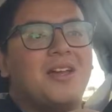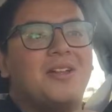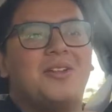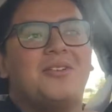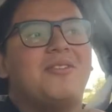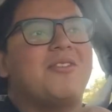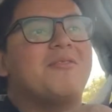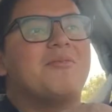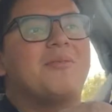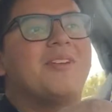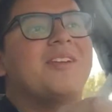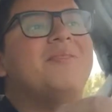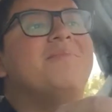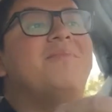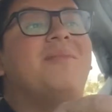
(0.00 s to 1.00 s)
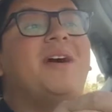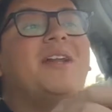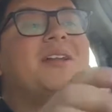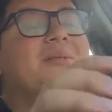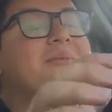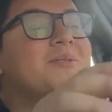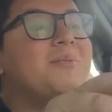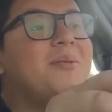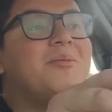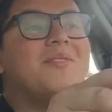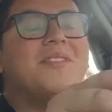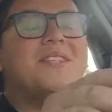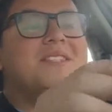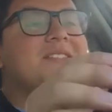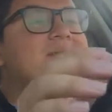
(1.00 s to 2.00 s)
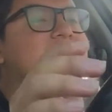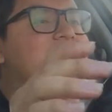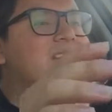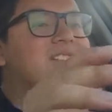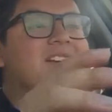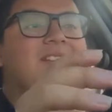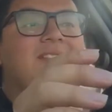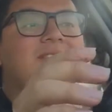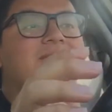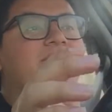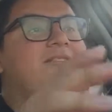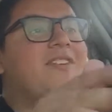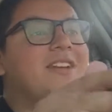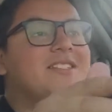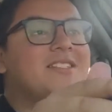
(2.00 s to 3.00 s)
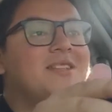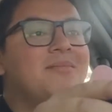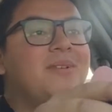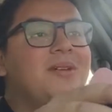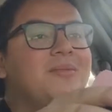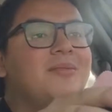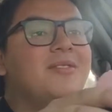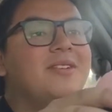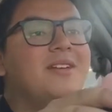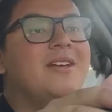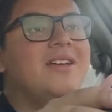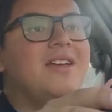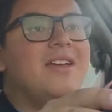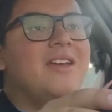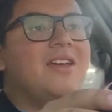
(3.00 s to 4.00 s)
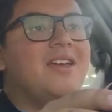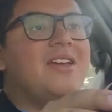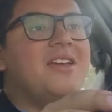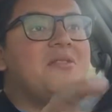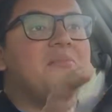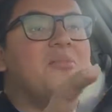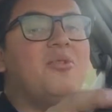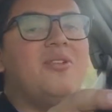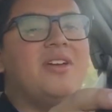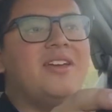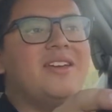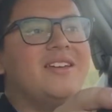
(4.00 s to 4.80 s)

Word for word: Hello everybody, my name is Memo. This is my channel Fancy Memo. And boy,